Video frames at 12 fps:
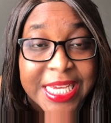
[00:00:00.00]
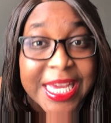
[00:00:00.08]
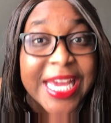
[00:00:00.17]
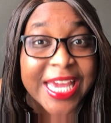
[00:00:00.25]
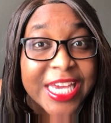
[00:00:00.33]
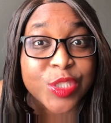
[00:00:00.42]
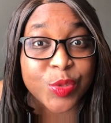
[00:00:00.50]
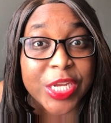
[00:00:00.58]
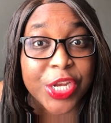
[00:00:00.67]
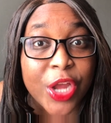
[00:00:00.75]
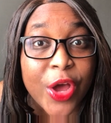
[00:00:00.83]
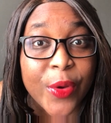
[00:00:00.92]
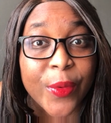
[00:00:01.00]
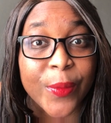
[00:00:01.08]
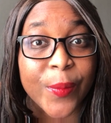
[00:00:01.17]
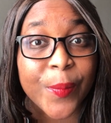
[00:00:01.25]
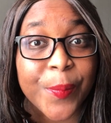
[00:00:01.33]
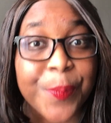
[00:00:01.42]
in case you didn't
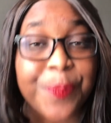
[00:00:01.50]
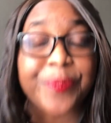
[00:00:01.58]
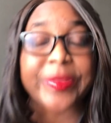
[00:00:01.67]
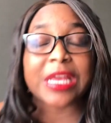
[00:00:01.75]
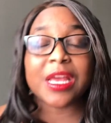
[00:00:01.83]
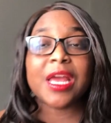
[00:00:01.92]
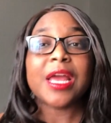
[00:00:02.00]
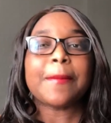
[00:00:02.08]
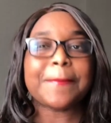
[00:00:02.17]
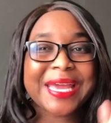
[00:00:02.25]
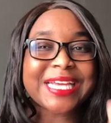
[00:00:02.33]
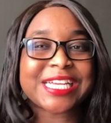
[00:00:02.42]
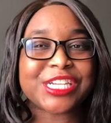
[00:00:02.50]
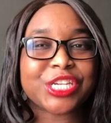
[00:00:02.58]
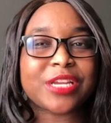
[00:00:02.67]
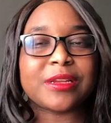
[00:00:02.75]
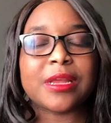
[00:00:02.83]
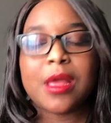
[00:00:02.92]
know pay
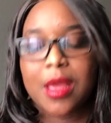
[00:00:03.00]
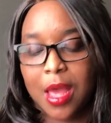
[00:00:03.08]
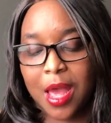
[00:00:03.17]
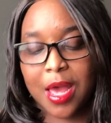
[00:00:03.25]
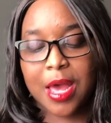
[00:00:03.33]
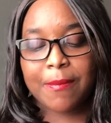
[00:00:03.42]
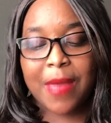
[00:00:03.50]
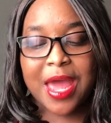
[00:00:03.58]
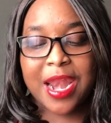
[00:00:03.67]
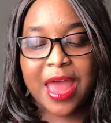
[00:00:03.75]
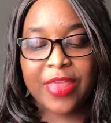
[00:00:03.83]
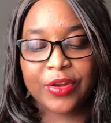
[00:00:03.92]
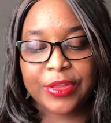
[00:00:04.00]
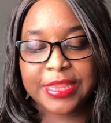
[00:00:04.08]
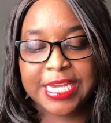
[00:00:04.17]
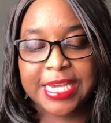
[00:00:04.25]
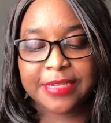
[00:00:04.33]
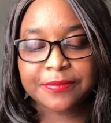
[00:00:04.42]
attention um, another
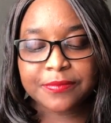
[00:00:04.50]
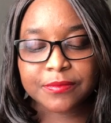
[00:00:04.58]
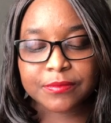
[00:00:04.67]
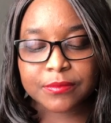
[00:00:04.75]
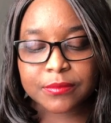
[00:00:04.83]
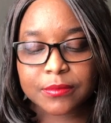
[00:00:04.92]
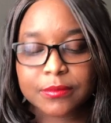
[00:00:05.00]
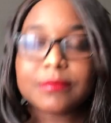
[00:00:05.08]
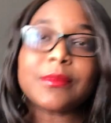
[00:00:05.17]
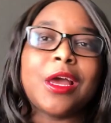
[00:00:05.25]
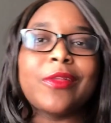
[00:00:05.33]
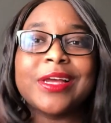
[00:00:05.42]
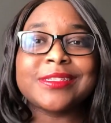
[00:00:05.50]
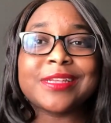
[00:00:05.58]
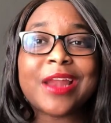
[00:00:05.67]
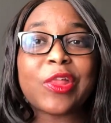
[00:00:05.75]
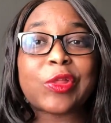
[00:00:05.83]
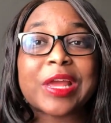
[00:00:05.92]
thing, oh, that's
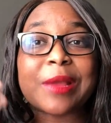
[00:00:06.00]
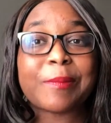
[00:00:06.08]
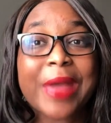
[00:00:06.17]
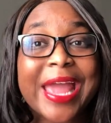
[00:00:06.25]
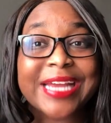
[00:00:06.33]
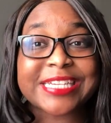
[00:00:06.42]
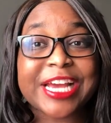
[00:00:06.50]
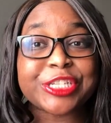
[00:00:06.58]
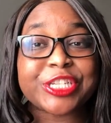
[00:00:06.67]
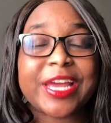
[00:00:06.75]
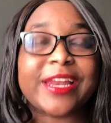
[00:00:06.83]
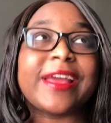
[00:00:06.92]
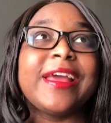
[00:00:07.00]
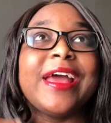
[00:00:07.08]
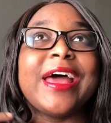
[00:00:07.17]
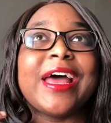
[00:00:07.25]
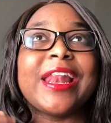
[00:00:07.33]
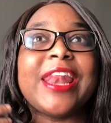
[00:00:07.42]
another thing, pay attention
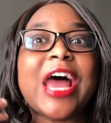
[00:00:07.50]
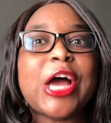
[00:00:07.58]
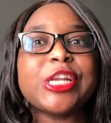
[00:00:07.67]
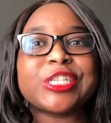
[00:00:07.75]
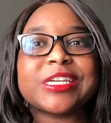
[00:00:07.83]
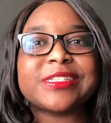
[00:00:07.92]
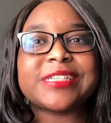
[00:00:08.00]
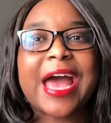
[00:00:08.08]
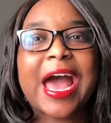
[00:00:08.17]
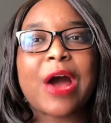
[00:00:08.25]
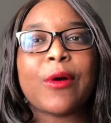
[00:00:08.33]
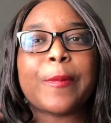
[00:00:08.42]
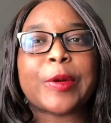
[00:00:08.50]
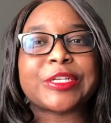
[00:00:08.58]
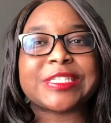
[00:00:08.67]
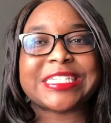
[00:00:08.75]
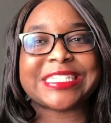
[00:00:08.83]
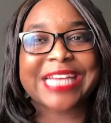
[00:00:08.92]
not just to how a
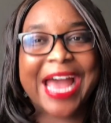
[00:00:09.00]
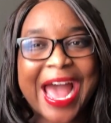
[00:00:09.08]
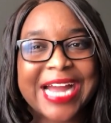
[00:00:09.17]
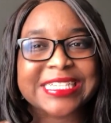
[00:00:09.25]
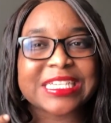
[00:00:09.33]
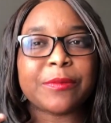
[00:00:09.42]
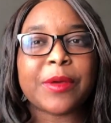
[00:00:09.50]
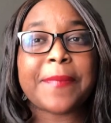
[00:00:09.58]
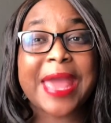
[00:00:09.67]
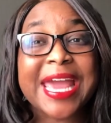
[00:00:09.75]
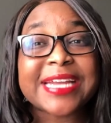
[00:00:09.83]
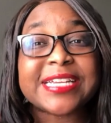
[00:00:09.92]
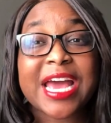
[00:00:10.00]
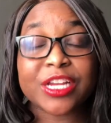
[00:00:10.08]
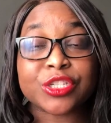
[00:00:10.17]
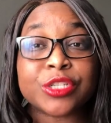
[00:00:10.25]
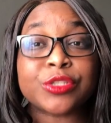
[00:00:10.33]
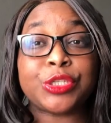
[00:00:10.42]
person is acting, but pay
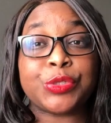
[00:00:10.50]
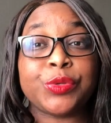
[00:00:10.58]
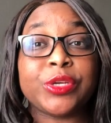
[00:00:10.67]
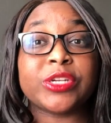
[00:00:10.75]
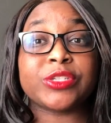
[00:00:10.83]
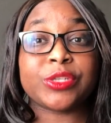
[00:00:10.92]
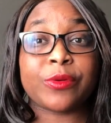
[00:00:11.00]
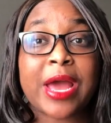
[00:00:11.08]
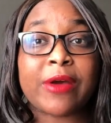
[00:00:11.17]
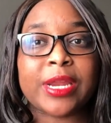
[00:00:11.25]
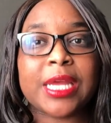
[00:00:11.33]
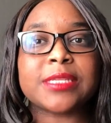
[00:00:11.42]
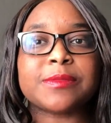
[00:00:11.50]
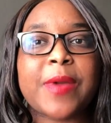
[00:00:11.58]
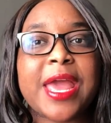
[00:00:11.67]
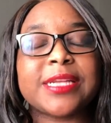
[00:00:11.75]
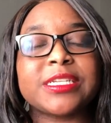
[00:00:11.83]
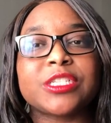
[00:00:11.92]
attention to your surroundings.
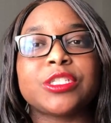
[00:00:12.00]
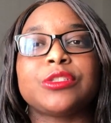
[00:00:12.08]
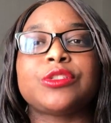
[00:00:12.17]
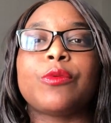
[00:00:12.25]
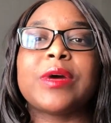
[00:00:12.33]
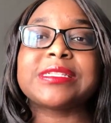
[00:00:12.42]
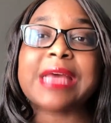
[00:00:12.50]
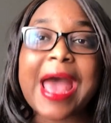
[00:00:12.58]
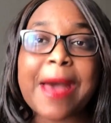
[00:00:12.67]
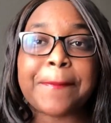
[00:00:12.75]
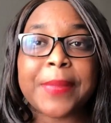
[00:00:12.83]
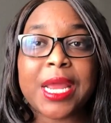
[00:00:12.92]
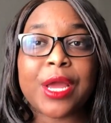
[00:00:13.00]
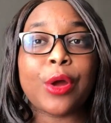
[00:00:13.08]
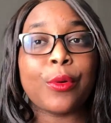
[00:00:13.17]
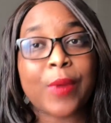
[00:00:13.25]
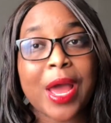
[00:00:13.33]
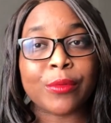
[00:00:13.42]
Pay attention to what's happening
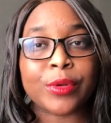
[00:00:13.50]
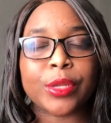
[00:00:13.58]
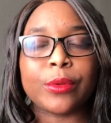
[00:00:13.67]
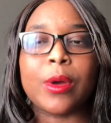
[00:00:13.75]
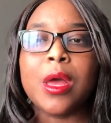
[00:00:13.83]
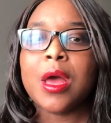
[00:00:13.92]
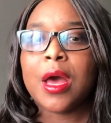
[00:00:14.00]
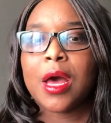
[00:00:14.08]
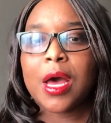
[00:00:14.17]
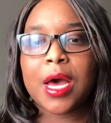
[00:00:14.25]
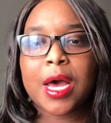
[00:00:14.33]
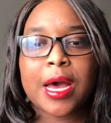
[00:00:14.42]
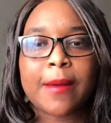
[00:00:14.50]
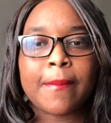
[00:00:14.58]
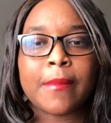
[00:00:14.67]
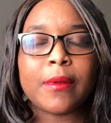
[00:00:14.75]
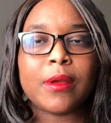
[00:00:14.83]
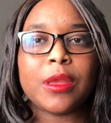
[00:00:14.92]
around you.
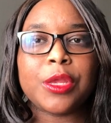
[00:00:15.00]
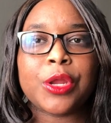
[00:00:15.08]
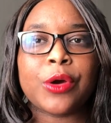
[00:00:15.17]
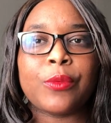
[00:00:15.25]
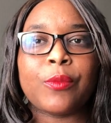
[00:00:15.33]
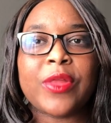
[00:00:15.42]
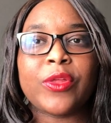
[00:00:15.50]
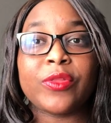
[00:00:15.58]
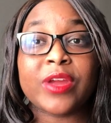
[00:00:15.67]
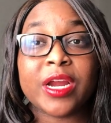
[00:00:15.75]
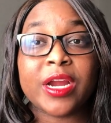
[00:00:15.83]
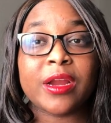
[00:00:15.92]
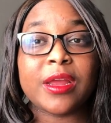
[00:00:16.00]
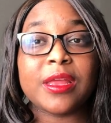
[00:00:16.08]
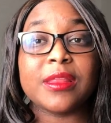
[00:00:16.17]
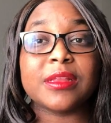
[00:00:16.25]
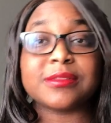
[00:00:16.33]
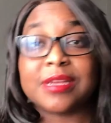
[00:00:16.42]
Um, you know, whether they're
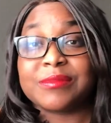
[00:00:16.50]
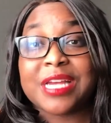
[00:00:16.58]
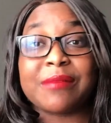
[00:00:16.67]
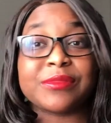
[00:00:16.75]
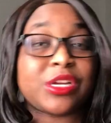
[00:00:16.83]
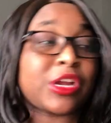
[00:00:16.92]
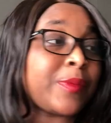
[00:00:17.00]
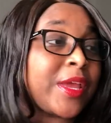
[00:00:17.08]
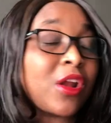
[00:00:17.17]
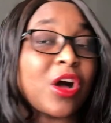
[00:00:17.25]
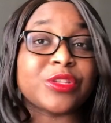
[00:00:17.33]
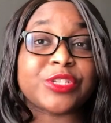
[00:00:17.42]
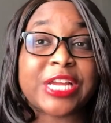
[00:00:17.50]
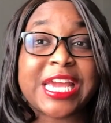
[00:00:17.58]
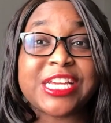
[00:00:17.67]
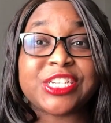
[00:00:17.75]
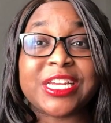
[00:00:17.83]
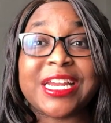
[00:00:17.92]
sometimes there could be an
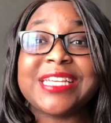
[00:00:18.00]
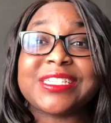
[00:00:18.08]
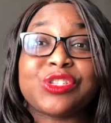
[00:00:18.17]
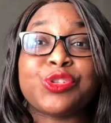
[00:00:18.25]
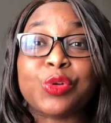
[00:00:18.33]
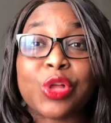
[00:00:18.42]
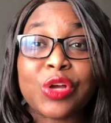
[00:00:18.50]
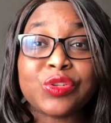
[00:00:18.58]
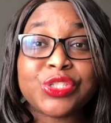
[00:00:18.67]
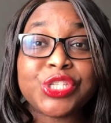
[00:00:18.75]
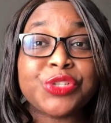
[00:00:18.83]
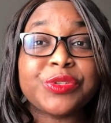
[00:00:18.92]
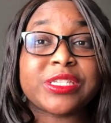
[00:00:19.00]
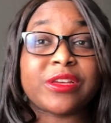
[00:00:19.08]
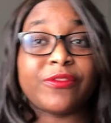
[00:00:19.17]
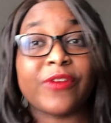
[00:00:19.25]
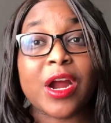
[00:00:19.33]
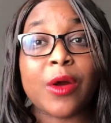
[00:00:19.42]
altercation. Is it too close to you? Is it
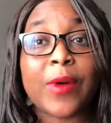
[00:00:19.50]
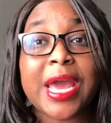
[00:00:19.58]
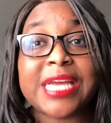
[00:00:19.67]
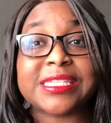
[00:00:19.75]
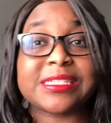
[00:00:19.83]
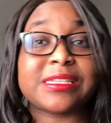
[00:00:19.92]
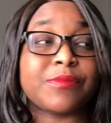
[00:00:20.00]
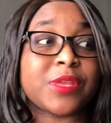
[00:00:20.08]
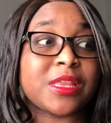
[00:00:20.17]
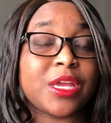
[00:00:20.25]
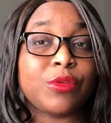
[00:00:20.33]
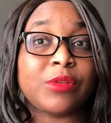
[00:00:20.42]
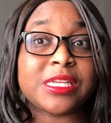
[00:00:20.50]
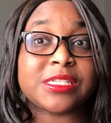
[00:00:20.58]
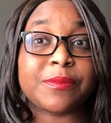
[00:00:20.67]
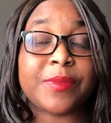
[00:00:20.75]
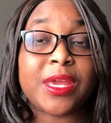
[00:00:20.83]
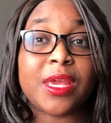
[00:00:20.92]
far away? Is it something that you need
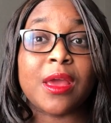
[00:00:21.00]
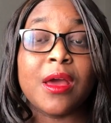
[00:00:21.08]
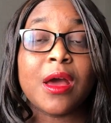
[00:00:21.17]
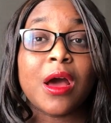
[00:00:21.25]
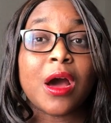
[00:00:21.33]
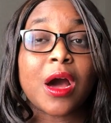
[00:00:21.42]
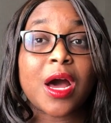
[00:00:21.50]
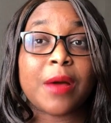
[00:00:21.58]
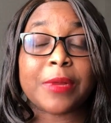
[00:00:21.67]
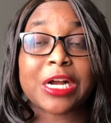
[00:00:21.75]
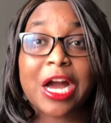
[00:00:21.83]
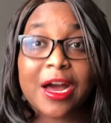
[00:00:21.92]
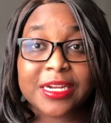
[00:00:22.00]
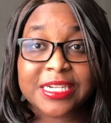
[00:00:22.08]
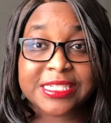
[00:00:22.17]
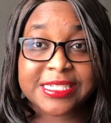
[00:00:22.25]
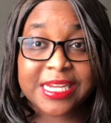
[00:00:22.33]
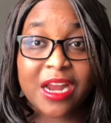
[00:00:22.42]
to be um,
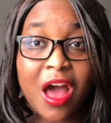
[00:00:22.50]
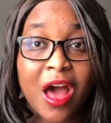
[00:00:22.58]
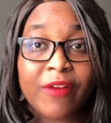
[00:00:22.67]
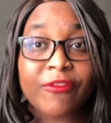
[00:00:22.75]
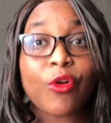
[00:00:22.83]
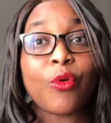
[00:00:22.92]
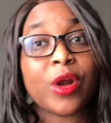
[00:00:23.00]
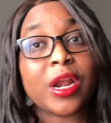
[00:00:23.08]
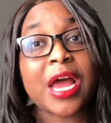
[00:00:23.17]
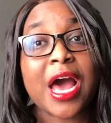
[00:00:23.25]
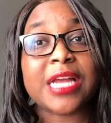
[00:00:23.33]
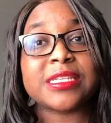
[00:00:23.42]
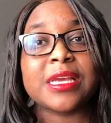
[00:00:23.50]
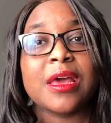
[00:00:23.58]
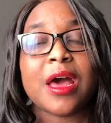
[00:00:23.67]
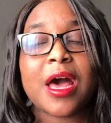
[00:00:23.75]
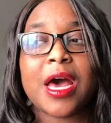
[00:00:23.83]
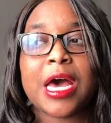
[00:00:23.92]
cognizant of or not?
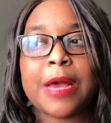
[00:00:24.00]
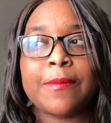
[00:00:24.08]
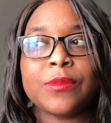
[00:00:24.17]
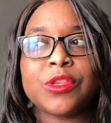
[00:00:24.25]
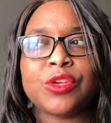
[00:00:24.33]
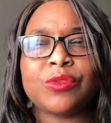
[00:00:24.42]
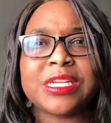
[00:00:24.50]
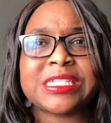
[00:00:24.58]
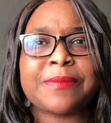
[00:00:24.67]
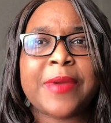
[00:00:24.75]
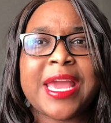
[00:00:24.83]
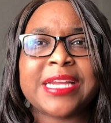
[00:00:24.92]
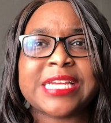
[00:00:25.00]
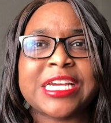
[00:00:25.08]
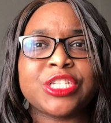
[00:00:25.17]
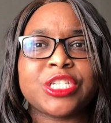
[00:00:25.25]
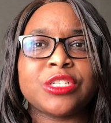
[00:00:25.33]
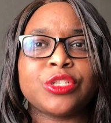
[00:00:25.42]
Um, do you need to pay
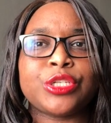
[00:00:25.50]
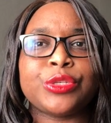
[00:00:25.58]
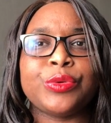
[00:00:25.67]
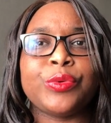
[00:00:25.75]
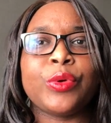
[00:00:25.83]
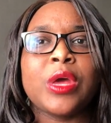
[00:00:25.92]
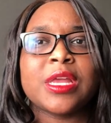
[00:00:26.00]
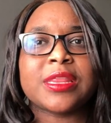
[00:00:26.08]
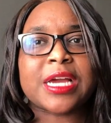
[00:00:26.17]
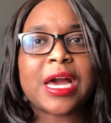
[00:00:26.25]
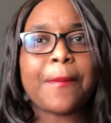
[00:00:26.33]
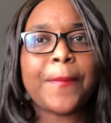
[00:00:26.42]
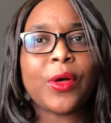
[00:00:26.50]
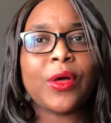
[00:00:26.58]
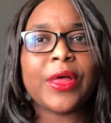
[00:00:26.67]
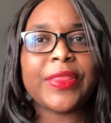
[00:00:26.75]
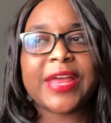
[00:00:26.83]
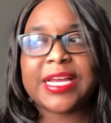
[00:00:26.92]
attention to the
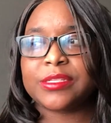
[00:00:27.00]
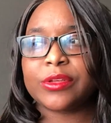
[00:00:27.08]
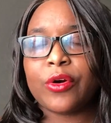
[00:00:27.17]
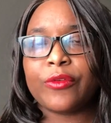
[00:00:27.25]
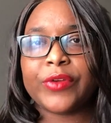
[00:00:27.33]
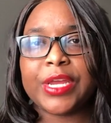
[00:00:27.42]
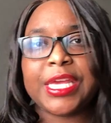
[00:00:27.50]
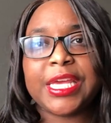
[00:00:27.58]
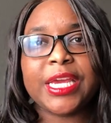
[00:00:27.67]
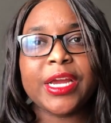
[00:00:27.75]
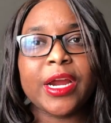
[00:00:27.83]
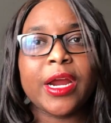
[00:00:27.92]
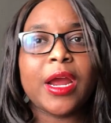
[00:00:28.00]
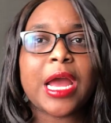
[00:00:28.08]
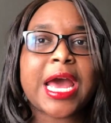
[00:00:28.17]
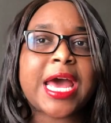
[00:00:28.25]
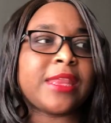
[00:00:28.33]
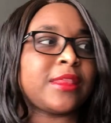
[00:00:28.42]
couple that's over here
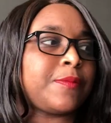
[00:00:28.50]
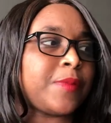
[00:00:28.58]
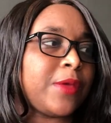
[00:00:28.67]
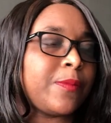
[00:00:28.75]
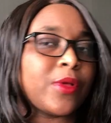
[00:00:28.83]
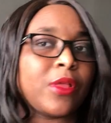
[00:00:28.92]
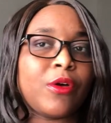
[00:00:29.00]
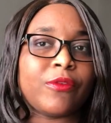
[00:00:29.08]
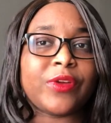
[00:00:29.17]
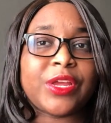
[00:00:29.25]
and the people over